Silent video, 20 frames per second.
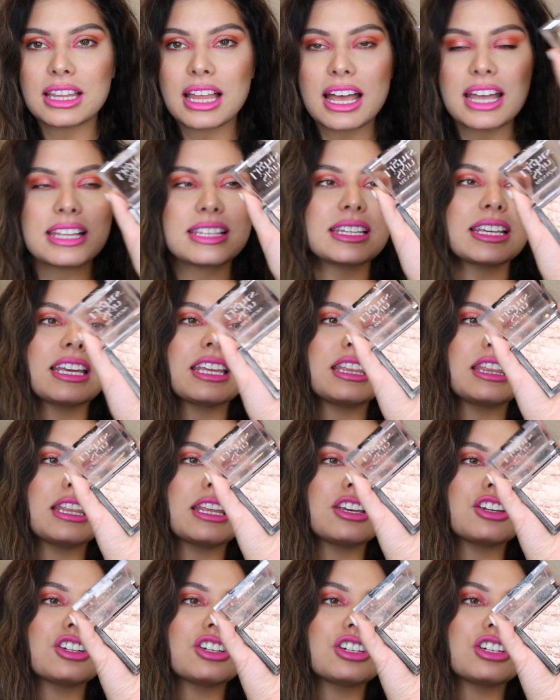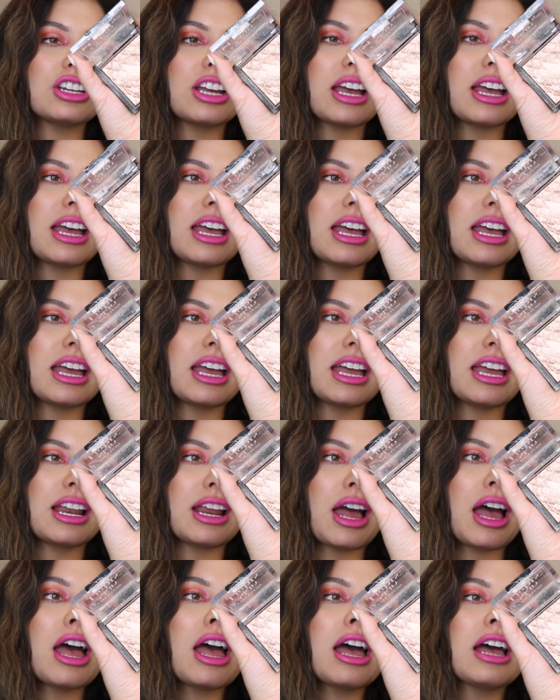Lights in the
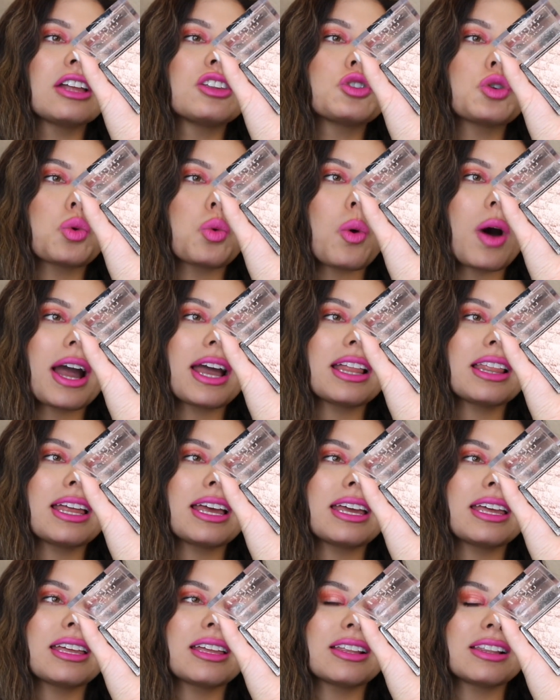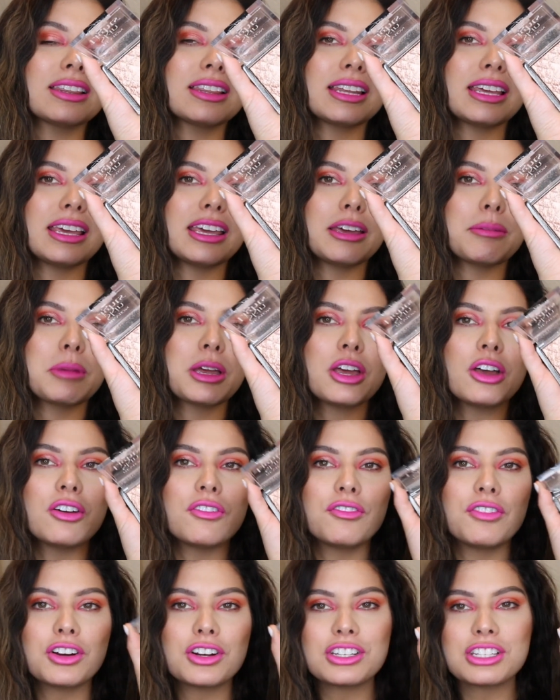shade Twilight Gleam.
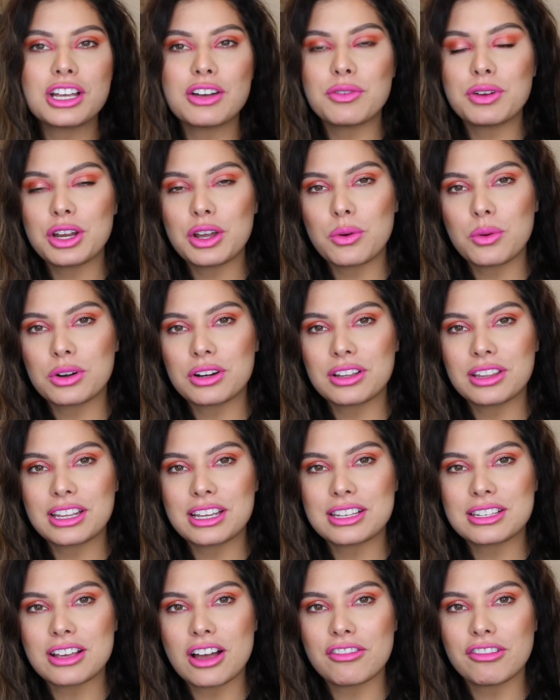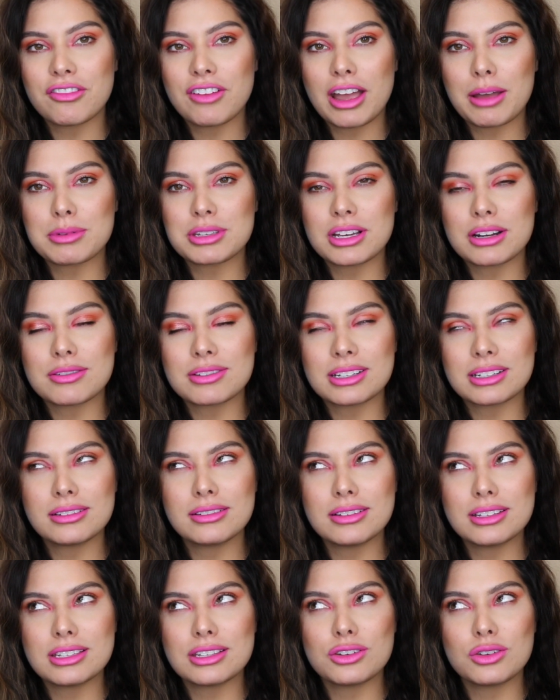First off, when I ordered this off of Amazon, I was like,
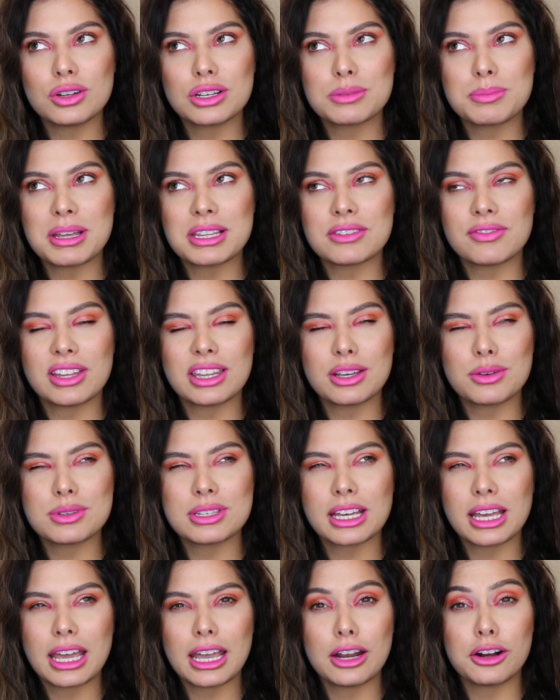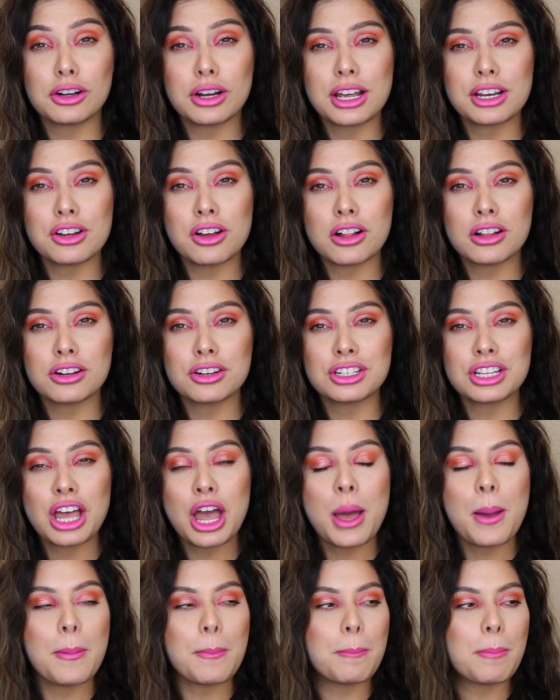oh, it's a little expensive. I think it was like $8 or $9.
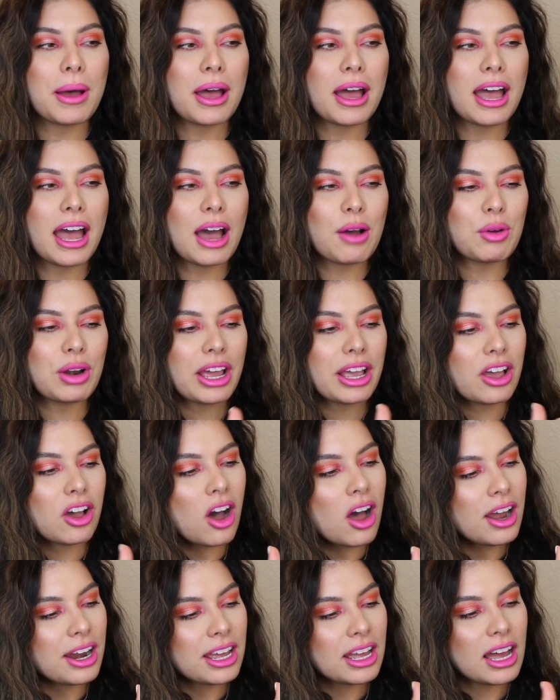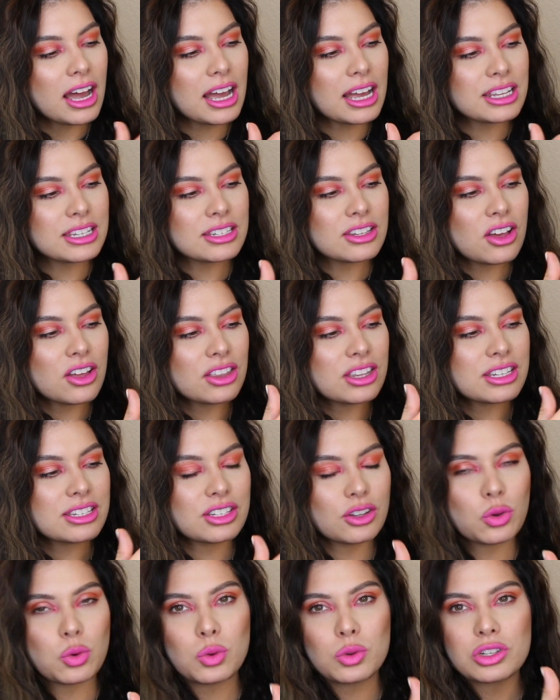But when I got it, I saw this
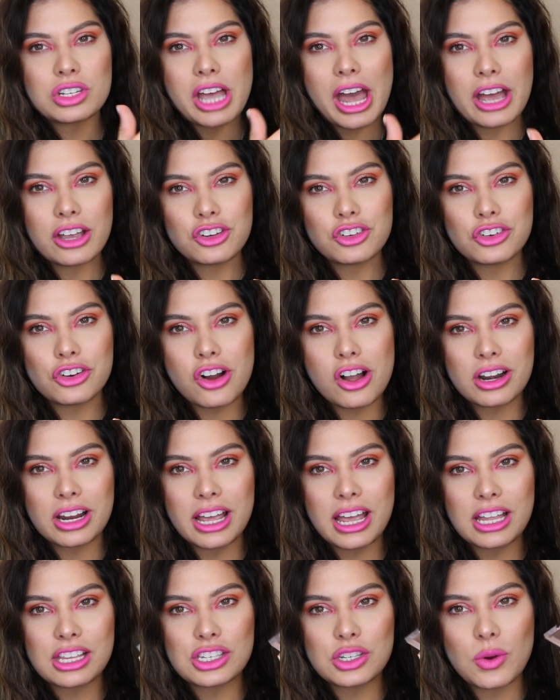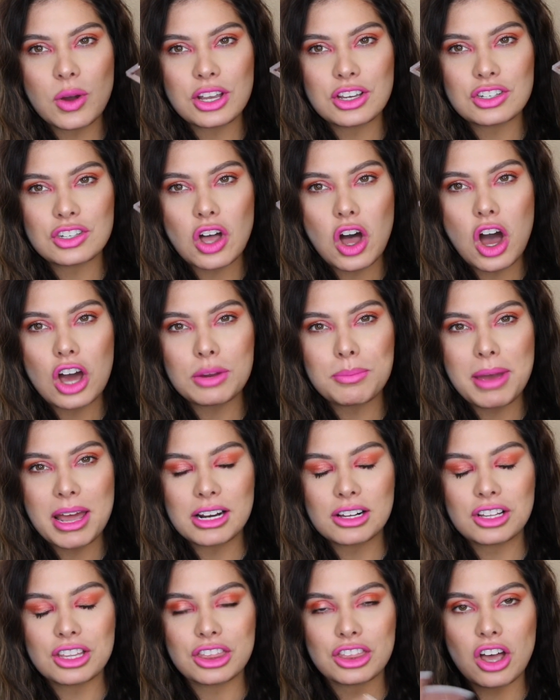cool texture on it, and so I just
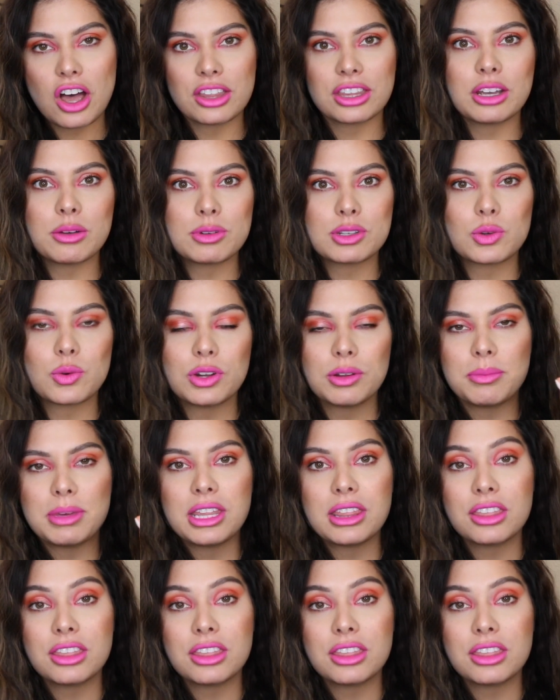automatically thought that it was going to be a